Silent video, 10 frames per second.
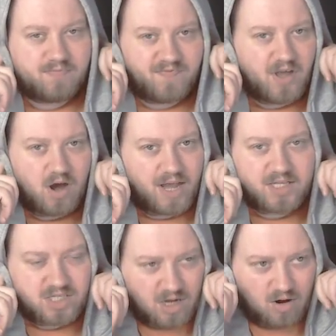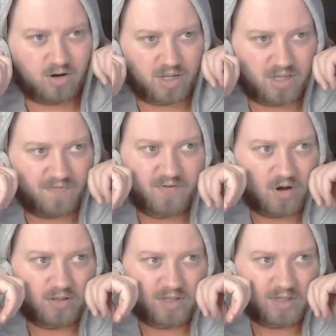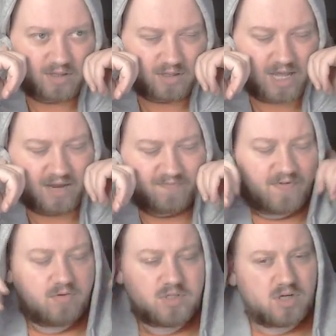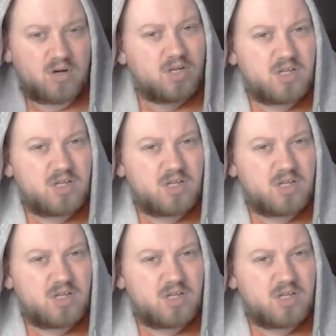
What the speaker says: VR headset on and you've got the headphones on,